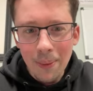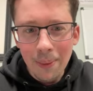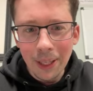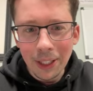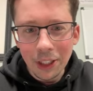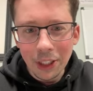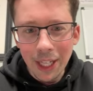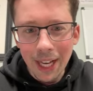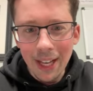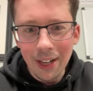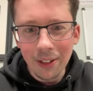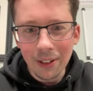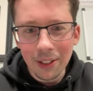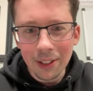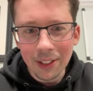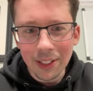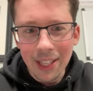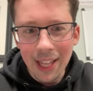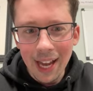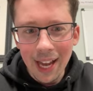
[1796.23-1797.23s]
my channel
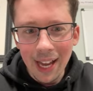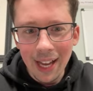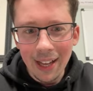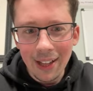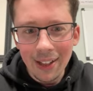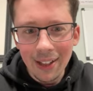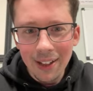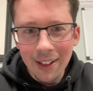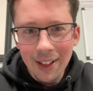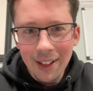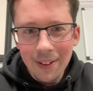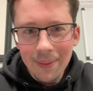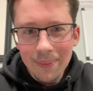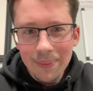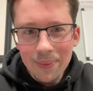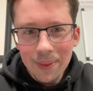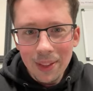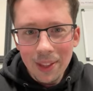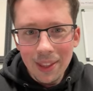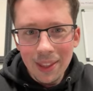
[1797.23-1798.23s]
is that
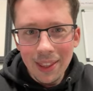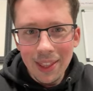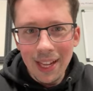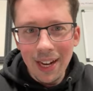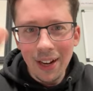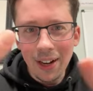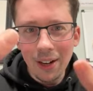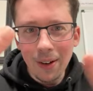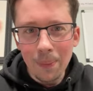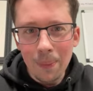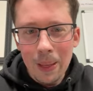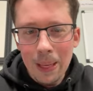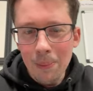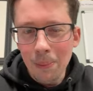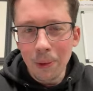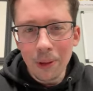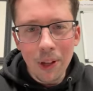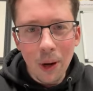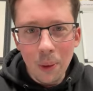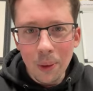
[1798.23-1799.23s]
they're
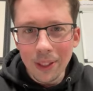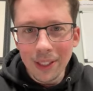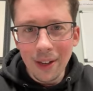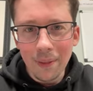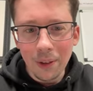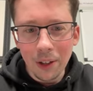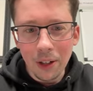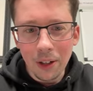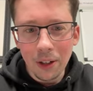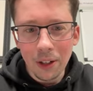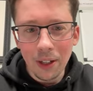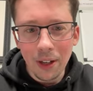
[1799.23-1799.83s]
people no one's ever heard